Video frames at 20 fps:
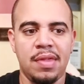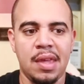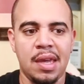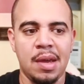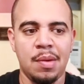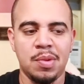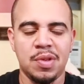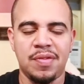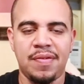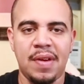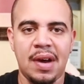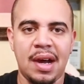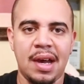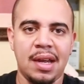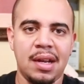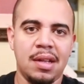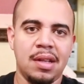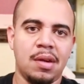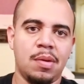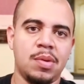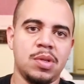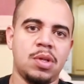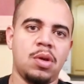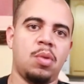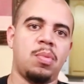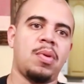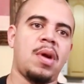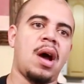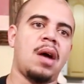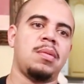it was fine. There was
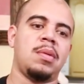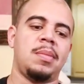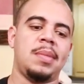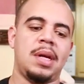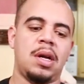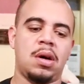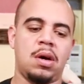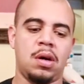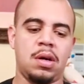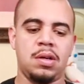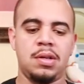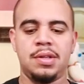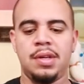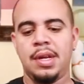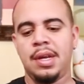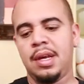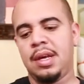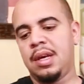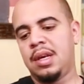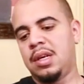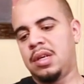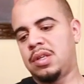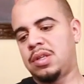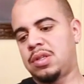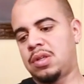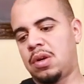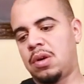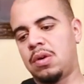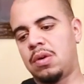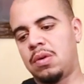no problem at all.
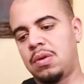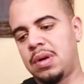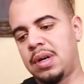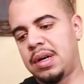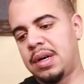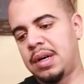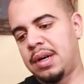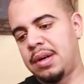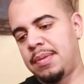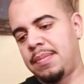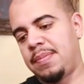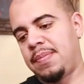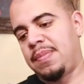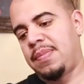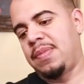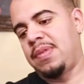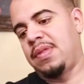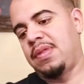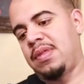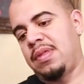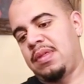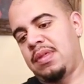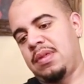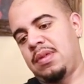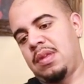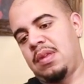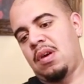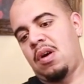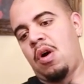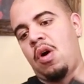So
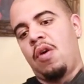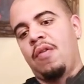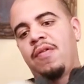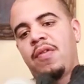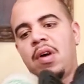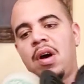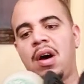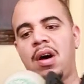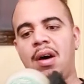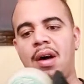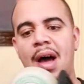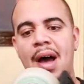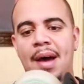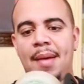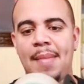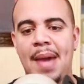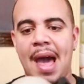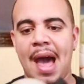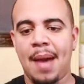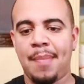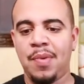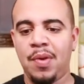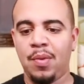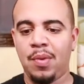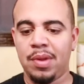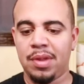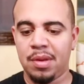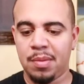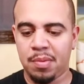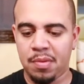overall, I'm happy
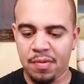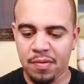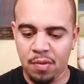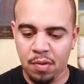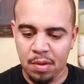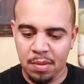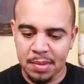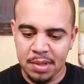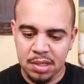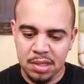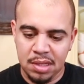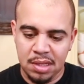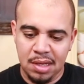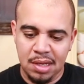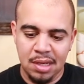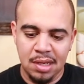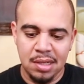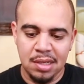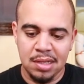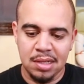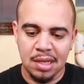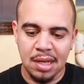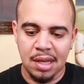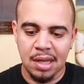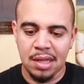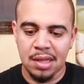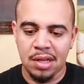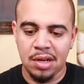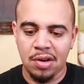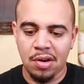with the performance of these
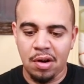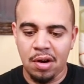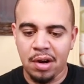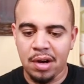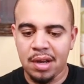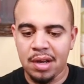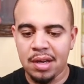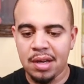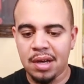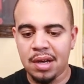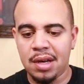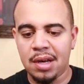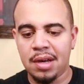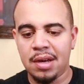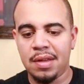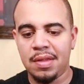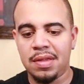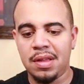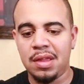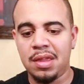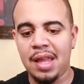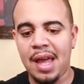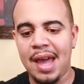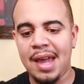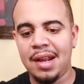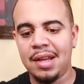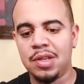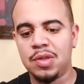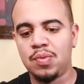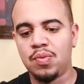in the dark. The
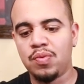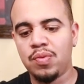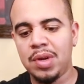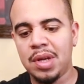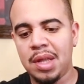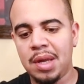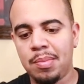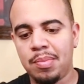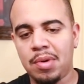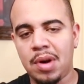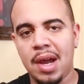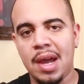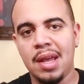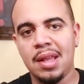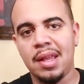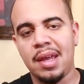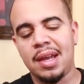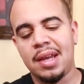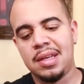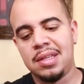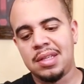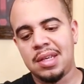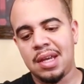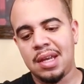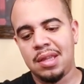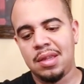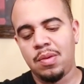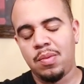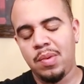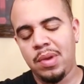light is really bright. Like I
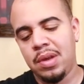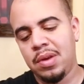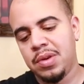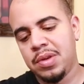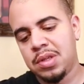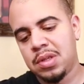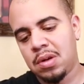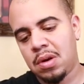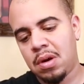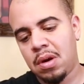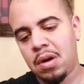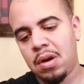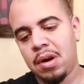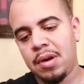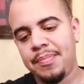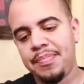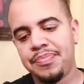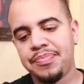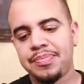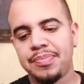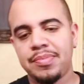said, the wheels are